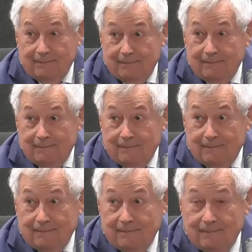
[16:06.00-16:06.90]

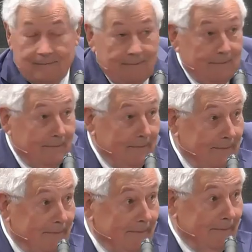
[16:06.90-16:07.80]

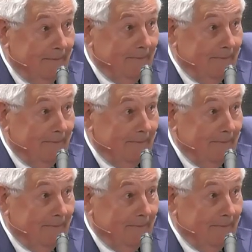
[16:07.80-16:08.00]
No one is speaking in this clip.